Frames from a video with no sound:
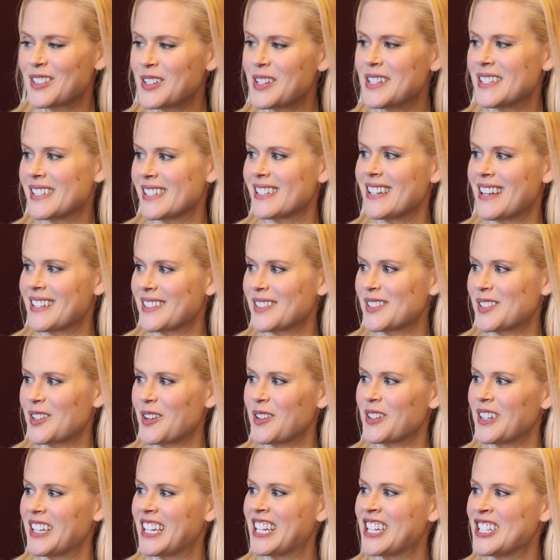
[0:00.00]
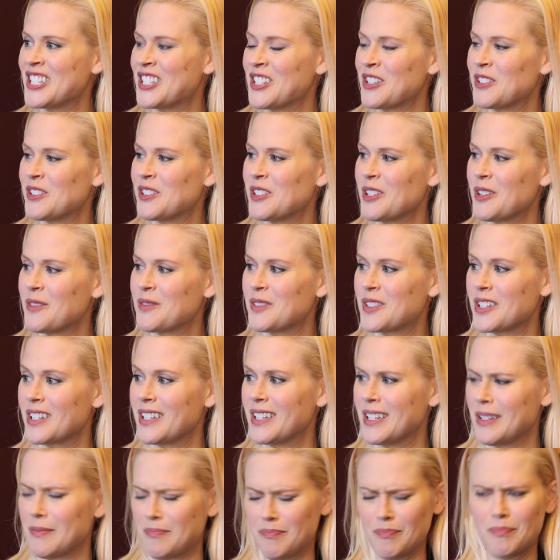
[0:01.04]
isn't necessarily conducive
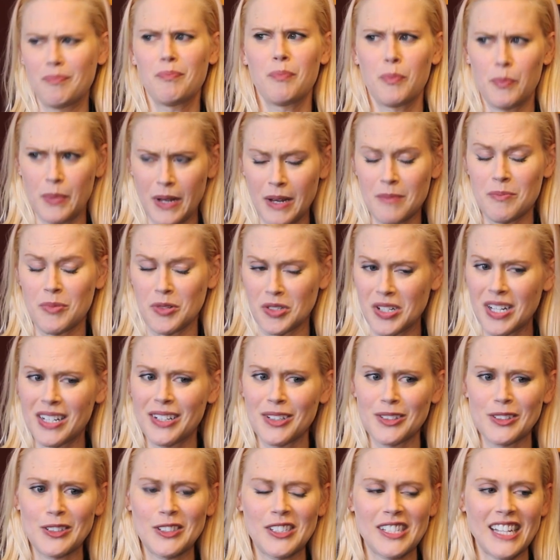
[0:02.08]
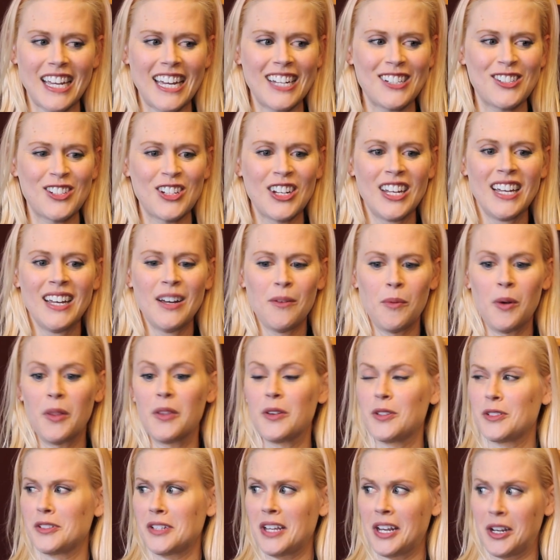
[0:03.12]
to, in particular, sketch, when
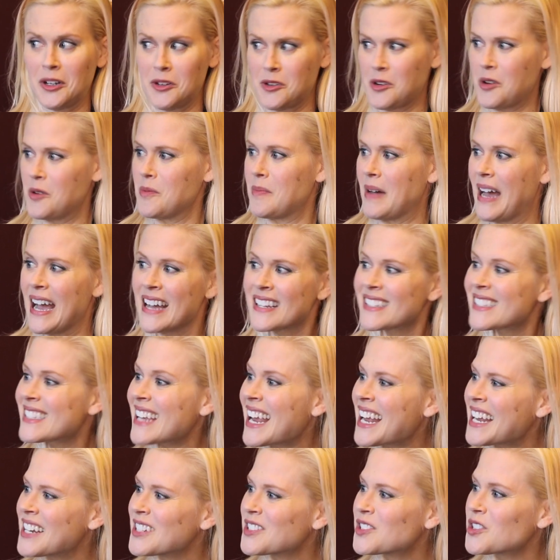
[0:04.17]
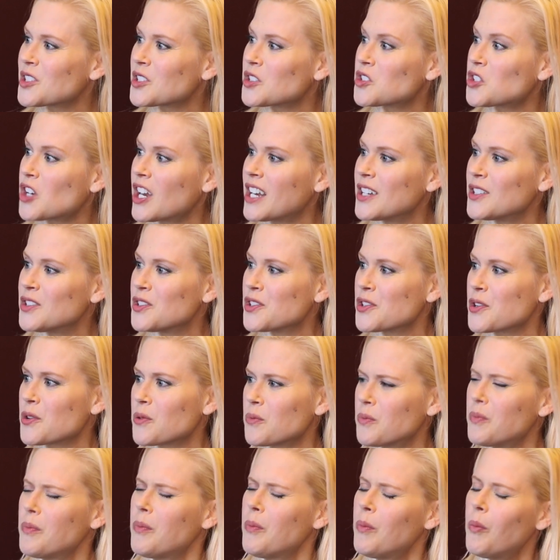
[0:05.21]
there's like no backstage to change
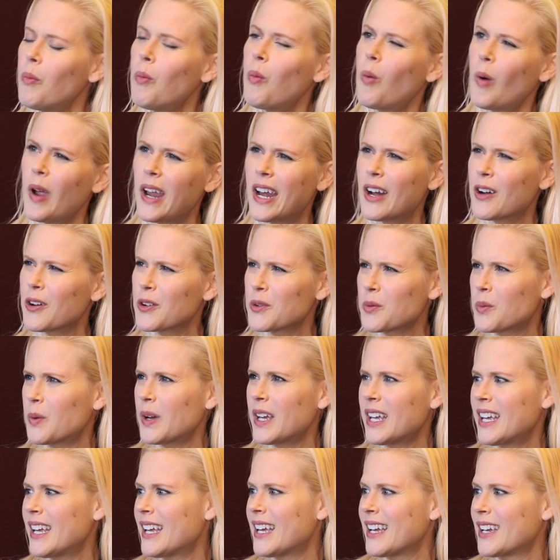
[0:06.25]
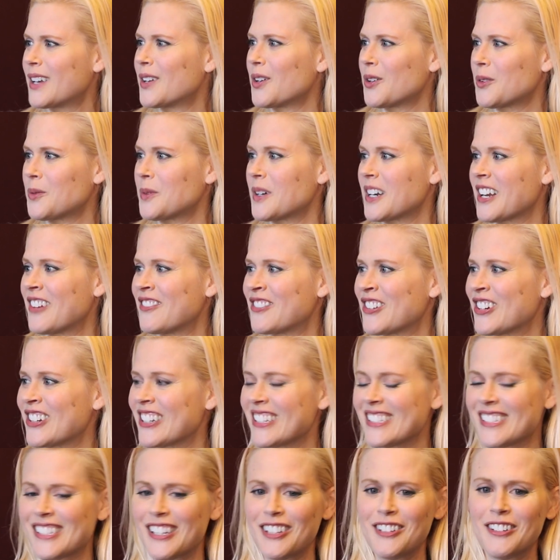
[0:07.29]
your weird wig or whatever it
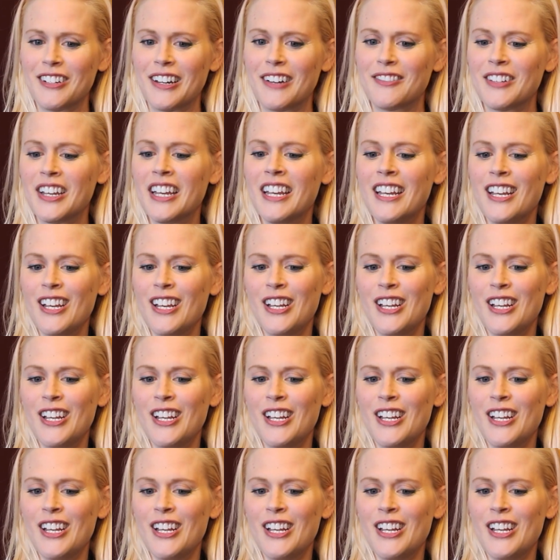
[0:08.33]
is that you have.